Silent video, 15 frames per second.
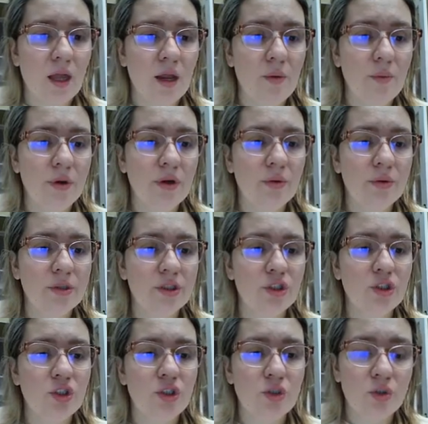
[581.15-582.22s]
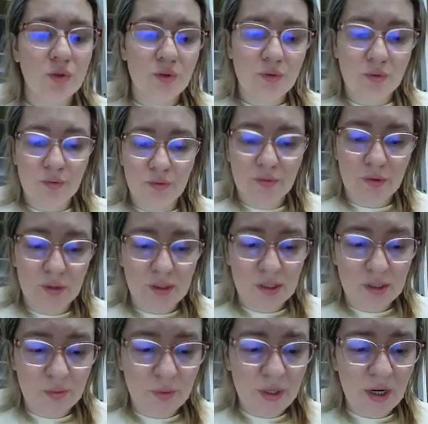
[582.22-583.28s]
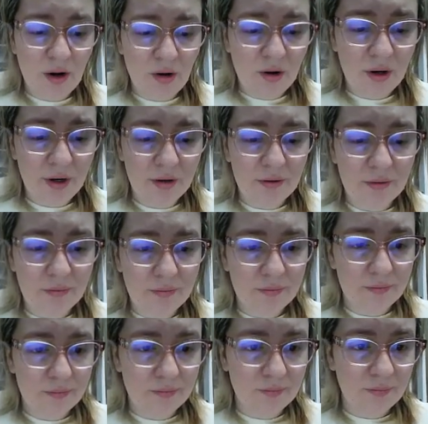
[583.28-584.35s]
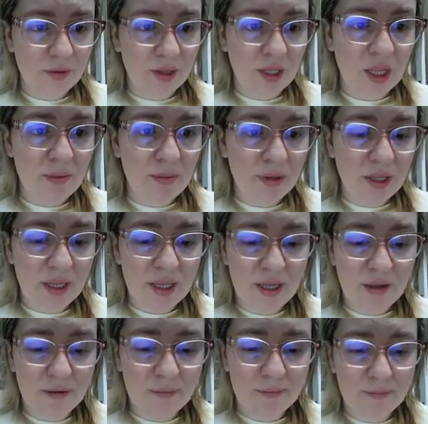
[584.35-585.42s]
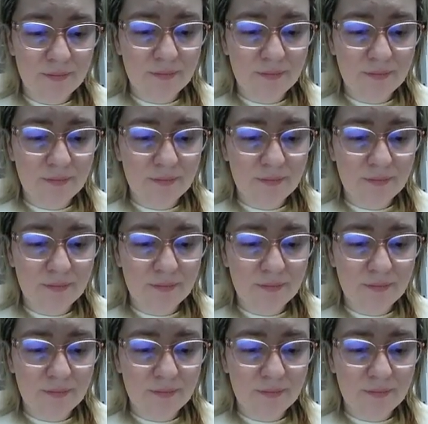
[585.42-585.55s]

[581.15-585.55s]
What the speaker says: And we're going to do Sweetheart, labeling it.